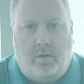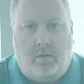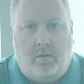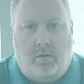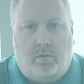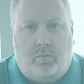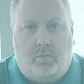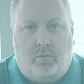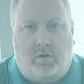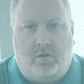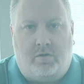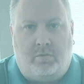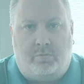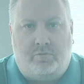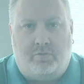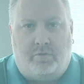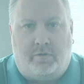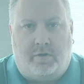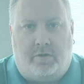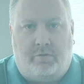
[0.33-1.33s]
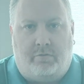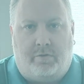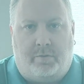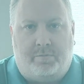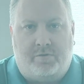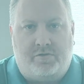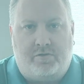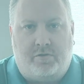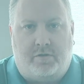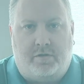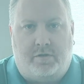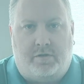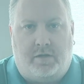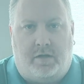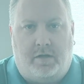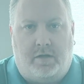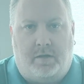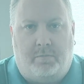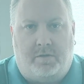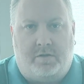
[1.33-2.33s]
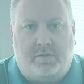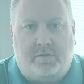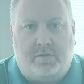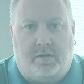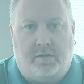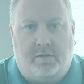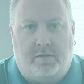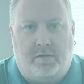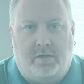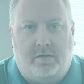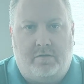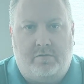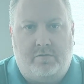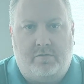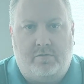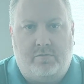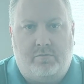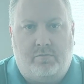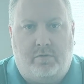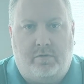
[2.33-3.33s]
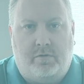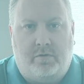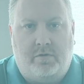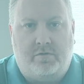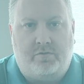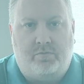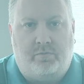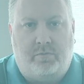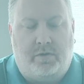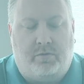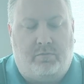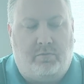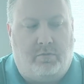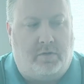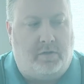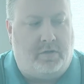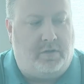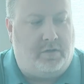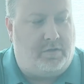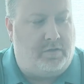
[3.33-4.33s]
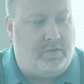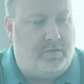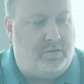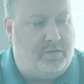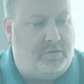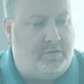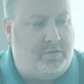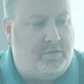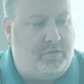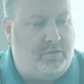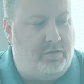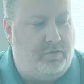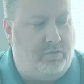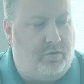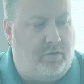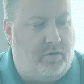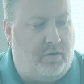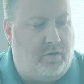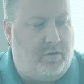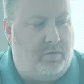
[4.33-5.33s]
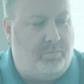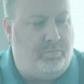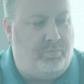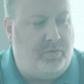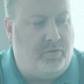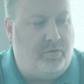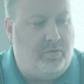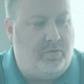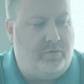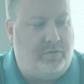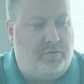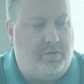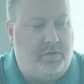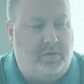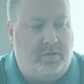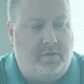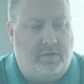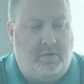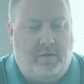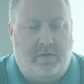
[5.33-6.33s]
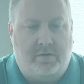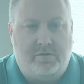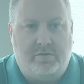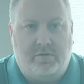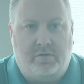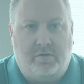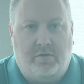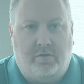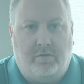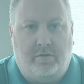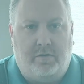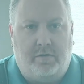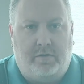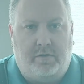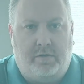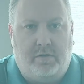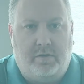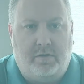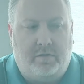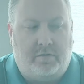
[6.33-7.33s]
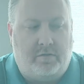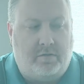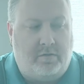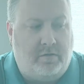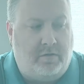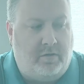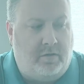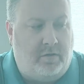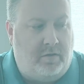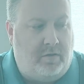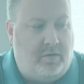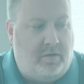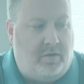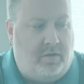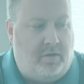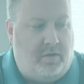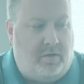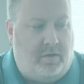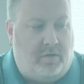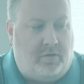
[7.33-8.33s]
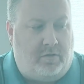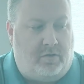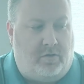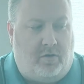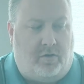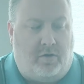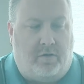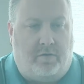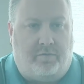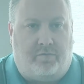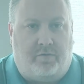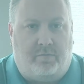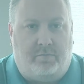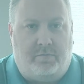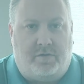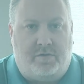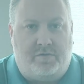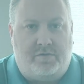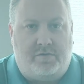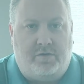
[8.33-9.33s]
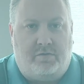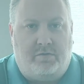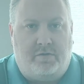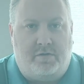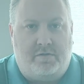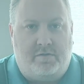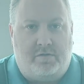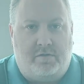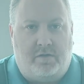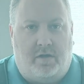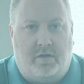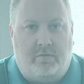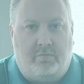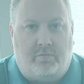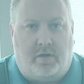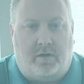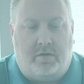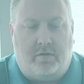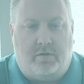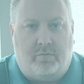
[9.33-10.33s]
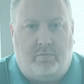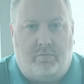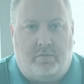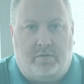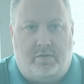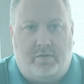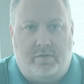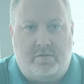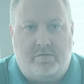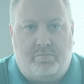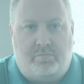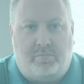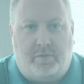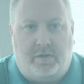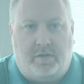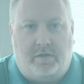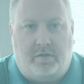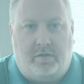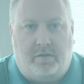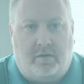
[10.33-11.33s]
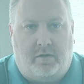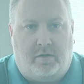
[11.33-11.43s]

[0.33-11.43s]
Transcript: Welcome to another episode of Dynamic Diecasters, where this week we're going to continue our build the legendary KITT car from the series Knight Rider, with this being